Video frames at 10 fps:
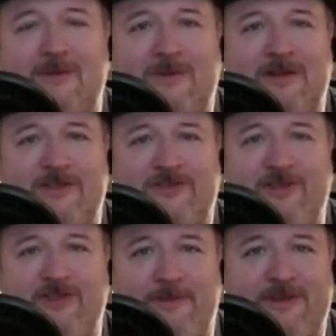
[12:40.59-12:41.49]
One of the
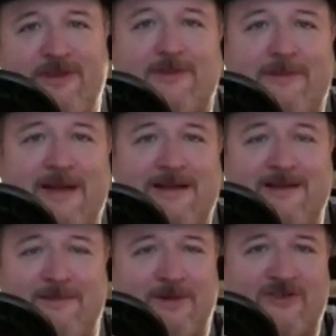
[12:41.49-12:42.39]
stupidest companion
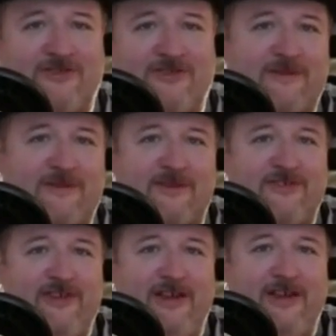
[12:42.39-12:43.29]
departures I've ever
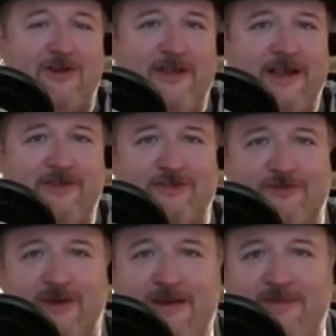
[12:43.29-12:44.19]
seen, called The
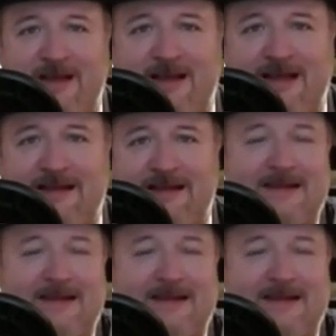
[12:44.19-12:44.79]
Angels Rape Manhattan.